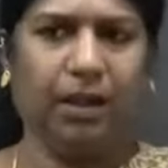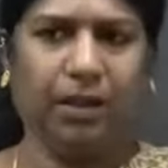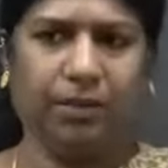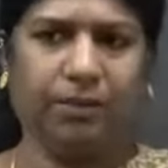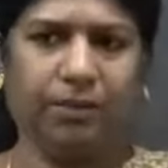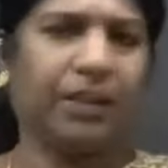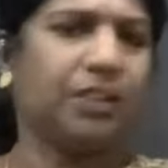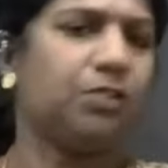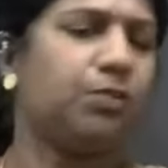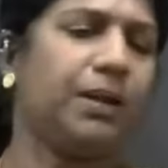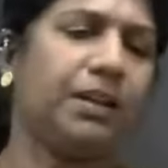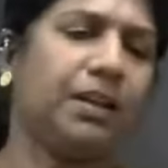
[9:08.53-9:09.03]

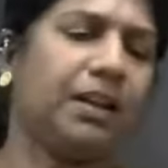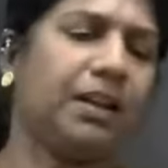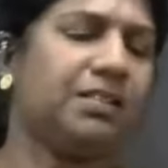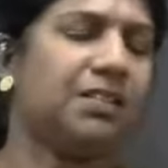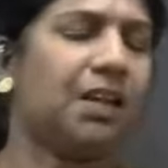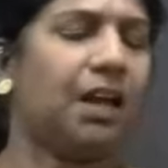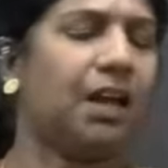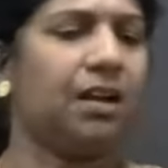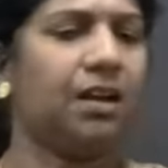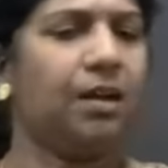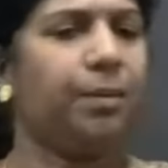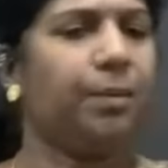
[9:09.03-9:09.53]
Once we touch
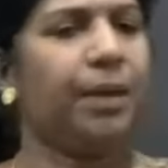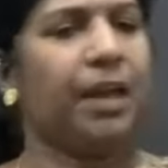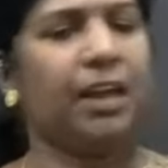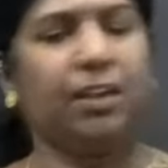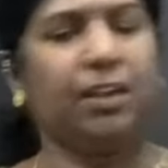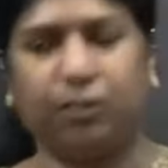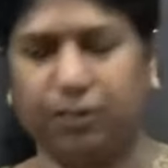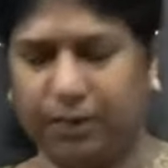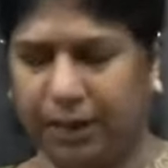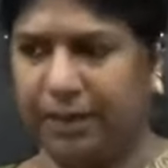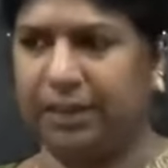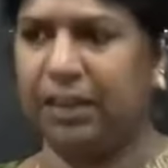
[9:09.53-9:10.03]
Sangam
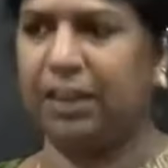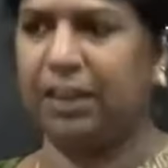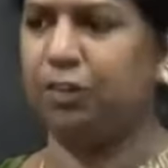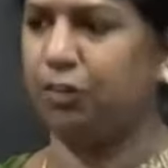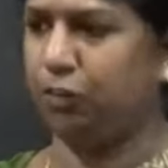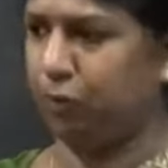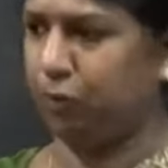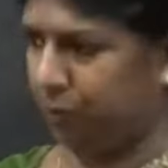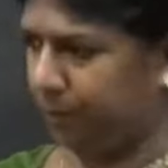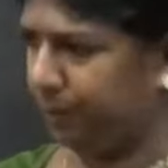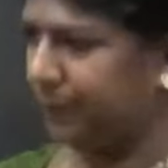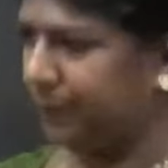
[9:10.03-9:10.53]
age, I'll
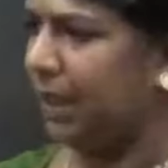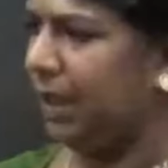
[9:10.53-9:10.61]
teach you.